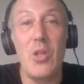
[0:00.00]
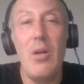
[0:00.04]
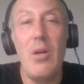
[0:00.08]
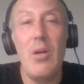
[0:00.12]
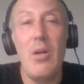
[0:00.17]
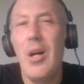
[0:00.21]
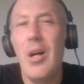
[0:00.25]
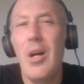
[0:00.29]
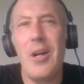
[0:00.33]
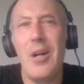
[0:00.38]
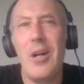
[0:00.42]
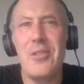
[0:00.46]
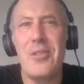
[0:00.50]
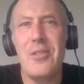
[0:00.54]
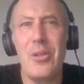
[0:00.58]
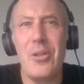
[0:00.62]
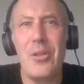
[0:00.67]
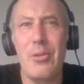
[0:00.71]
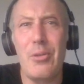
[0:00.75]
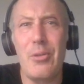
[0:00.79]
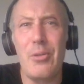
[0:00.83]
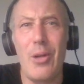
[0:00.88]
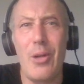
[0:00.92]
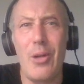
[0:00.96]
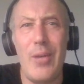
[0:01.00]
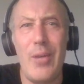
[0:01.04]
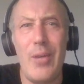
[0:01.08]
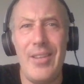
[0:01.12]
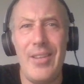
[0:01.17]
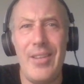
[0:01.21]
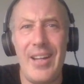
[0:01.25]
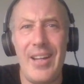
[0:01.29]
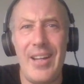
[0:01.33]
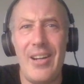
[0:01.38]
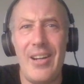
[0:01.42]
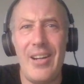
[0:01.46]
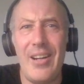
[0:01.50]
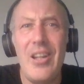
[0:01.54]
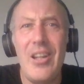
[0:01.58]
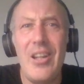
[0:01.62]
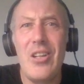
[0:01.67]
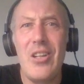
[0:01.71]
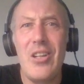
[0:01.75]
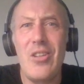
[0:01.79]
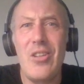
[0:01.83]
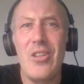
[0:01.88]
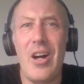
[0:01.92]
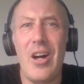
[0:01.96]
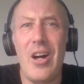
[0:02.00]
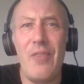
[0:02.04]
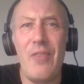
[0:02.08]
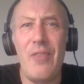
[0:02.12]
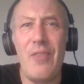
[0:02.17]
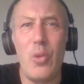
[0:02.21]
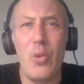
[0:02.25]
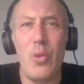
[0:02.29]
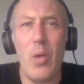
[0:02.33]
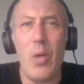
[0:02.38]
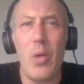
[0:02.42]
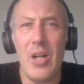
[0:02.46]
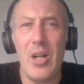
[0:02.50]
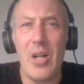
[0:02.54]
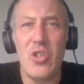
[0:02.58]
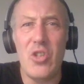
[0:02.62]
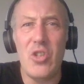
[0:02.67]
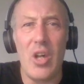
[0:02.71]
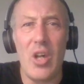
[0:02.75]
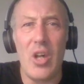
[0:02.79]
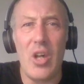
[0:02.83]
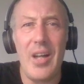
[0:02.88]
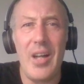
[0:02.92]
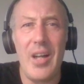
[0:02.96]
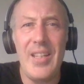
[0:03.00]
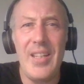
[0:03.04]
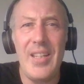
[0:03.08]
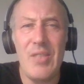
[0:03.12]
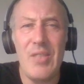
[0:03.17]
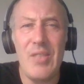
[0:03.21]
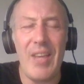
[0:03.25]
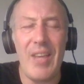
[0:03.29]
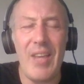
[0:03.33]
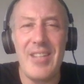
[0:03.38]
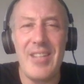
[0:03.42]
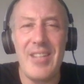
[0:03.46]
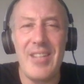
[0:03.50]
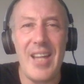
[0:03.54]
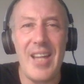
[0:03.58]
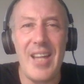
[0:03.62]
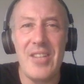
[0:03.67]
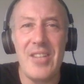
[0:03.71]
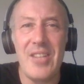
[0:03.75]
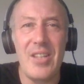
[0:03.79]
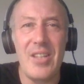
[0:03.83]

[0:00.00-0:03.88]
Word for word: Also throw in there off the wall John. He's fantastic.